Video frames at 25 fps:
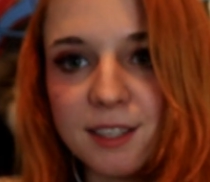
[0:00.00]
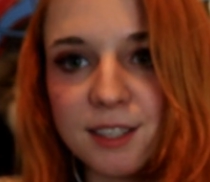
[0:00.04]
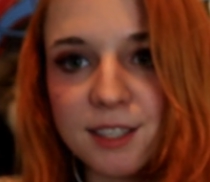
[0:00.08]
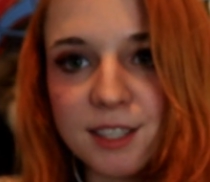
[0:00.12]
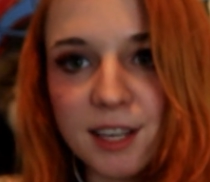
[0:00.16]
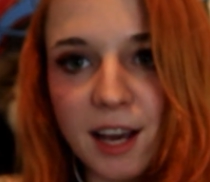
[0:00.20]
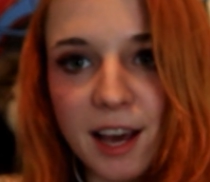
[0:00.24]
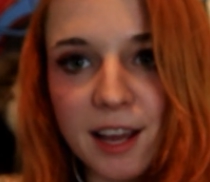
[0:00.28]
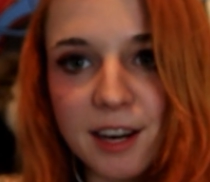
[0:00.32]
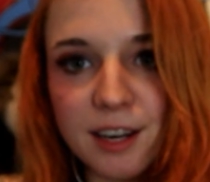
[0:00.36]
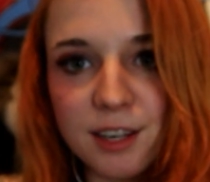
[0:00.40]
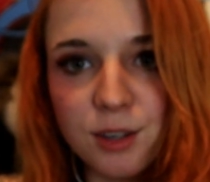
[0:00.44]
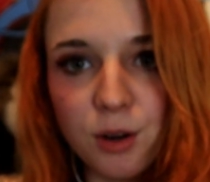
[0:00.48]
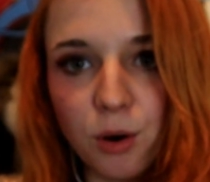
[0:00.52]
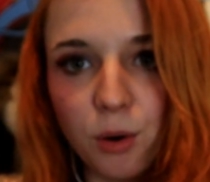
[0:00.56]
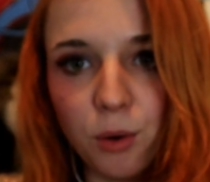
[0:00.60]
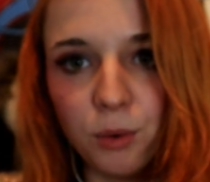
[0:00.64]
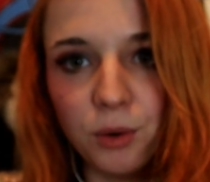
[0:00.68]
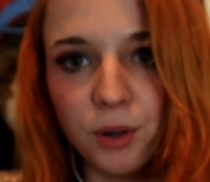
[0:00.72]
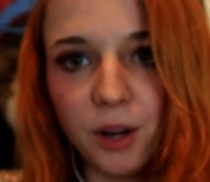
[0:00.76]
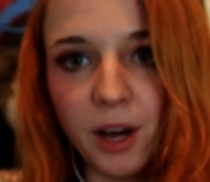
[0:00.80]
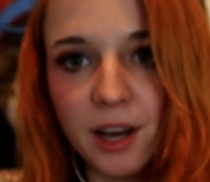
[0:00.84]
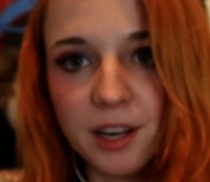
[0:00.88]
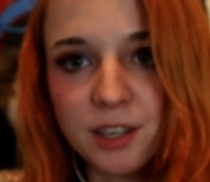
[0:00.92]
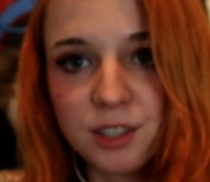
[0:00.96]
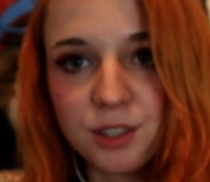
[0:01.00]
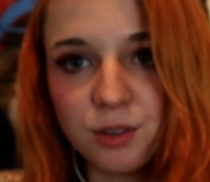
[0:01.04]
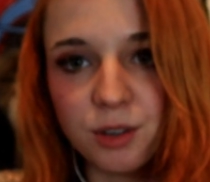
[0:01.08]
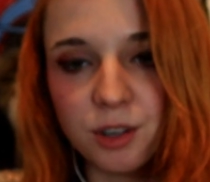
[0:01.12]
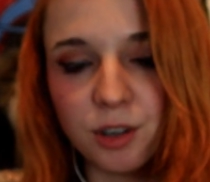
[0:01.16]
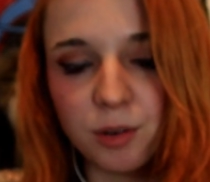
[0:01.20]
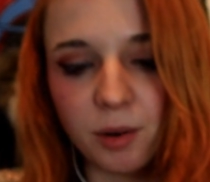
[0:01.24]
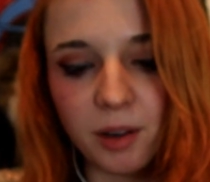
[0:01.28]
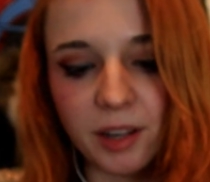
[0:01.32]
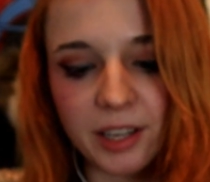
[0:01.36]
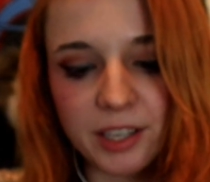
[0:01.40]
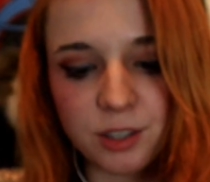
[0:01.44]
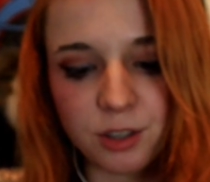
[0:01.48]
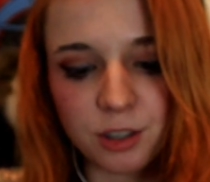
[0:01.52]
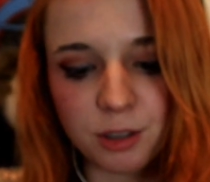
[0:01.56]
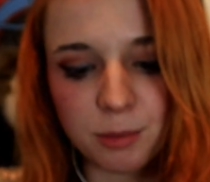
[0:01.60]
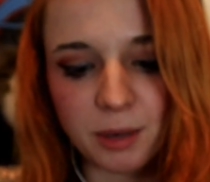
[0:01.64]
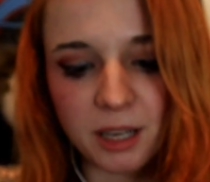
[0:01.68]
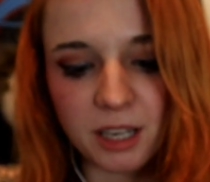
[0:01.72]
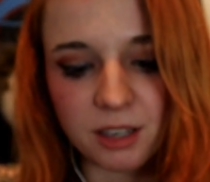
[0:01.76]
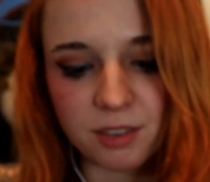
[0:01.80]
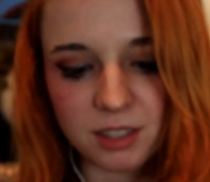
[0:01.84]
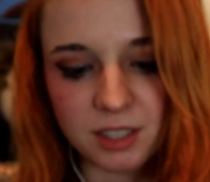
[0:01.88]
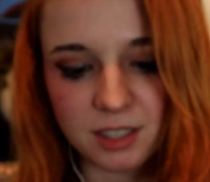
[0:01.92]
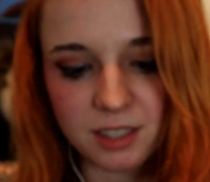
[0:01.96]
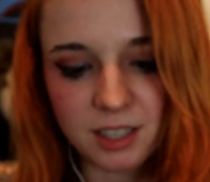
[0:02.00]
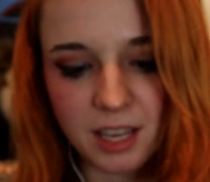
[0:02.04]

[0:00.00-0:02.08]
decided to hold on to it while I took him out of his